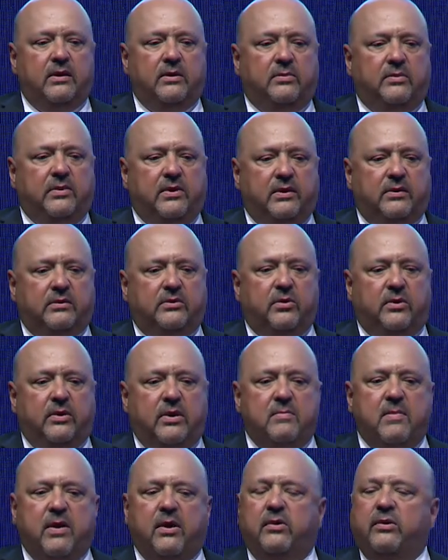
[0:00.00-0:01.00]
we're talking
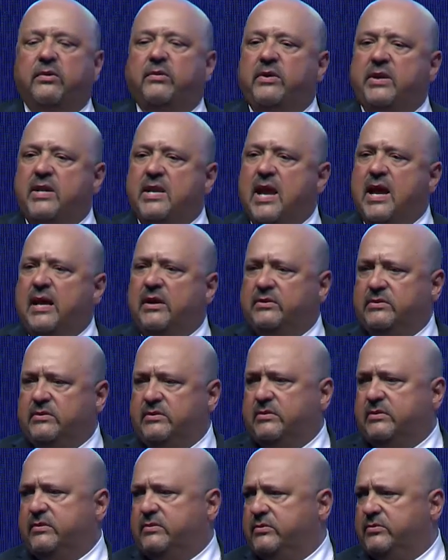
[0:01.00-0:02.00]
about
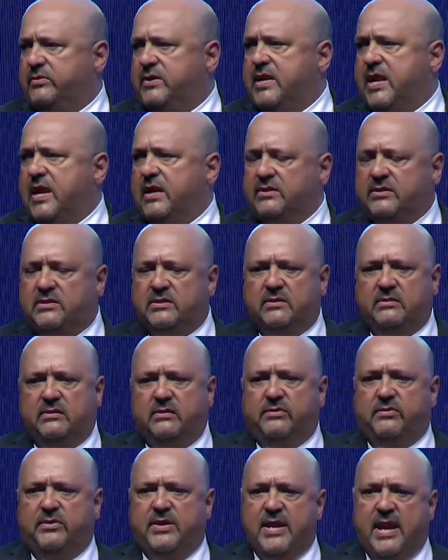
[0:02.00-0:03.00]
greenhouse
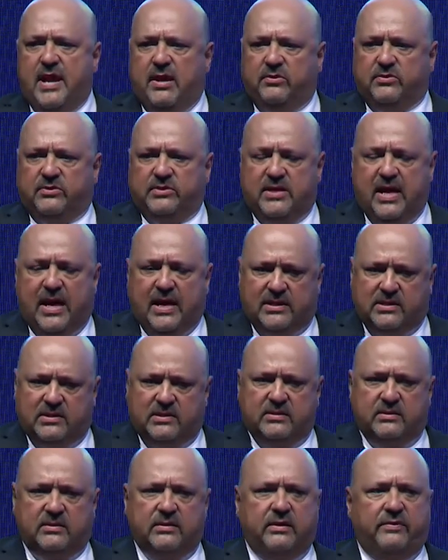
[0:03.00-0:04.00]
gas